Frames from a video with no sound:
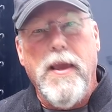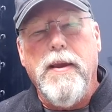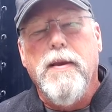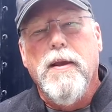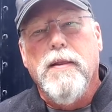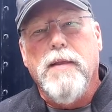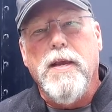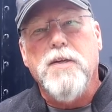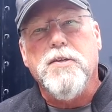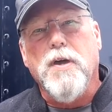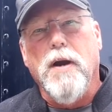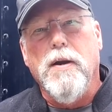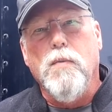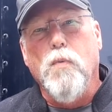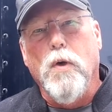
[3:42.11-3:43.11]
They
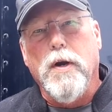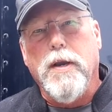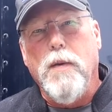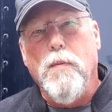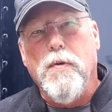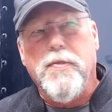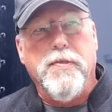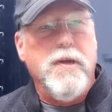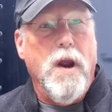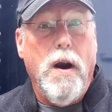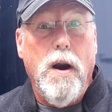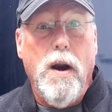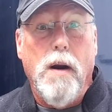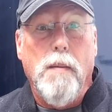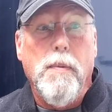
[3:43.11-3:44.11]
started working with
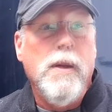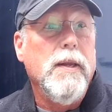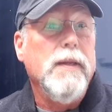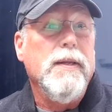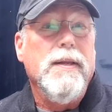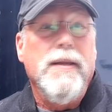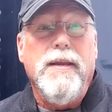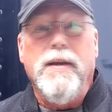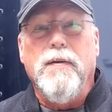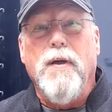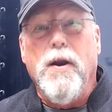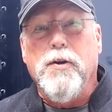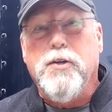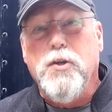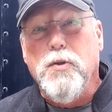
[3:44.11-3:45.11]
CARB in
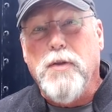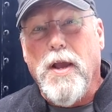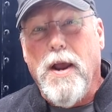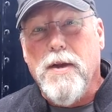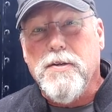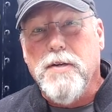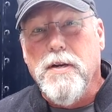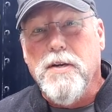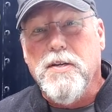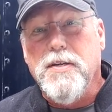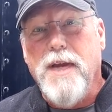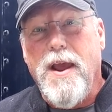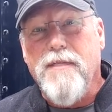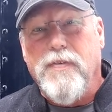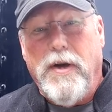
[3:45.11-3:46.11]
around
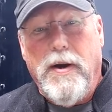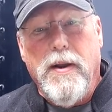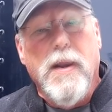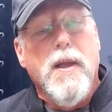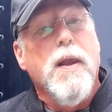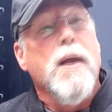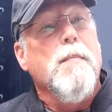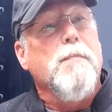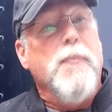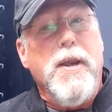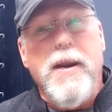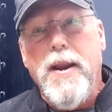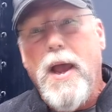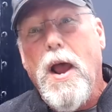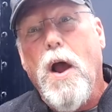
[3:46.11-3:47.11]
2007.
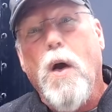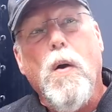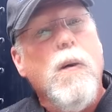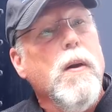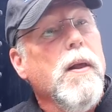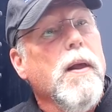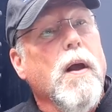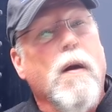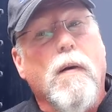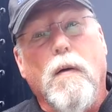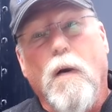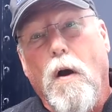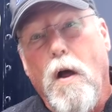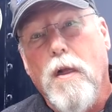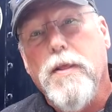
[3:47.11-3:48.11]
But now
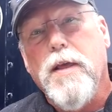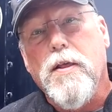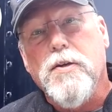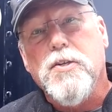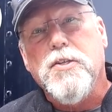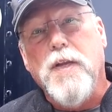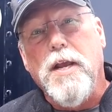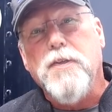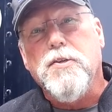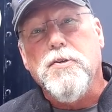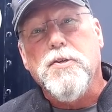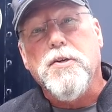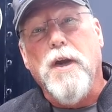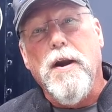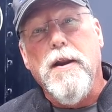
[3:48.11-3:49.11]
all the other states
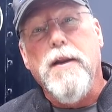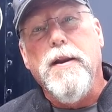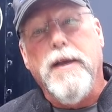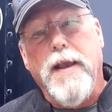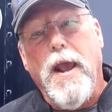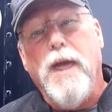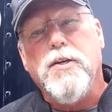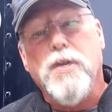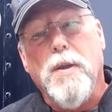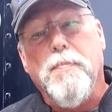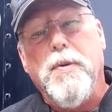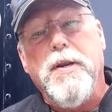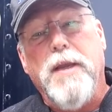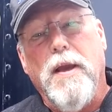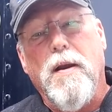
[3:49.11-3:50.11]
are starting to catch
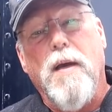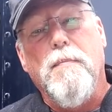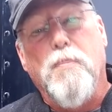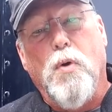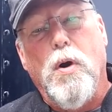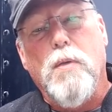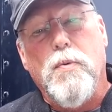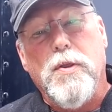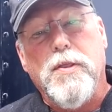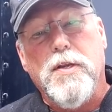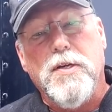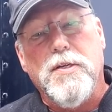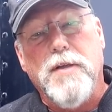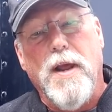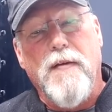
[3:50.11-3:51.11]
up and get on board with
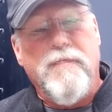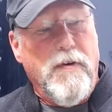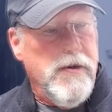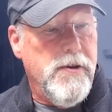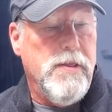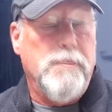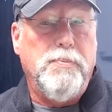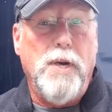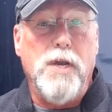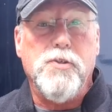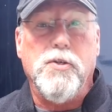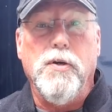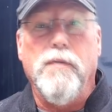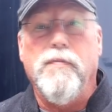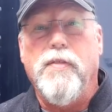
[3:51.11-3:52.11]
this stuff under the
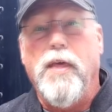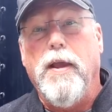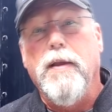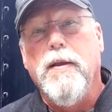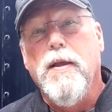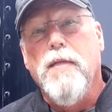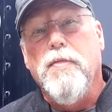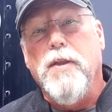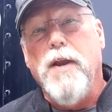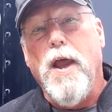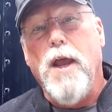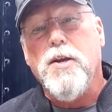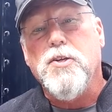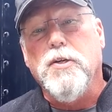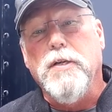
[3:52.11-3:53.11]
pressure of the
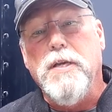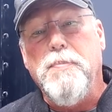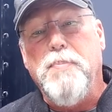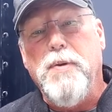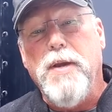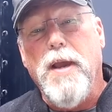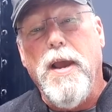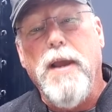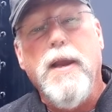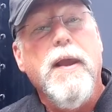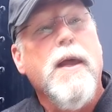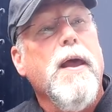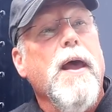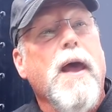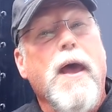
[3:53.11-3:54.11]
national EPA.
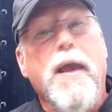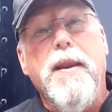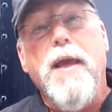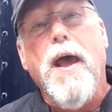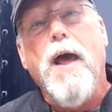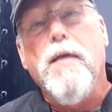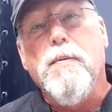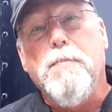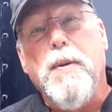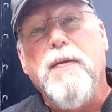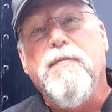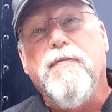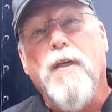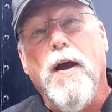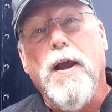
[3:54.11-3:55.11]
And now the
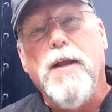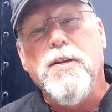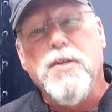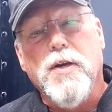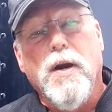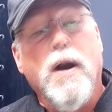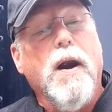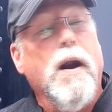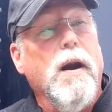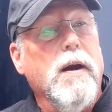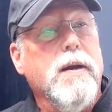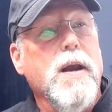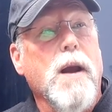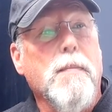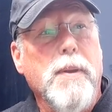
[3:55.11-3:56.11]
big fines
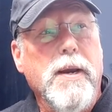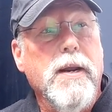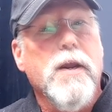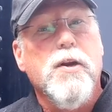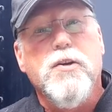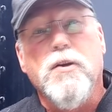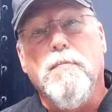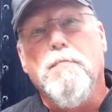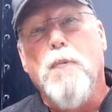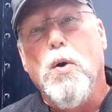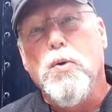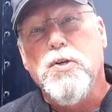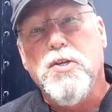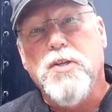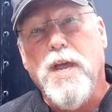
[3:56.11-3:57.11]
are coming to
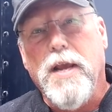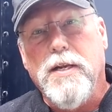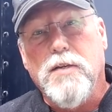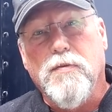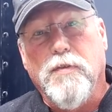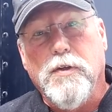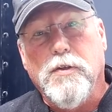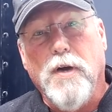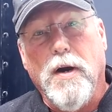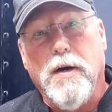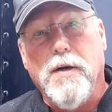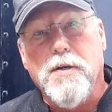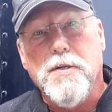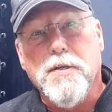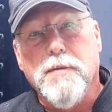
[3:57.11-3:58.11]
most states for
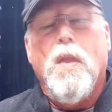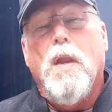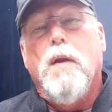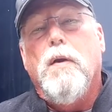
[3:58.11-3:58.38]
truckers.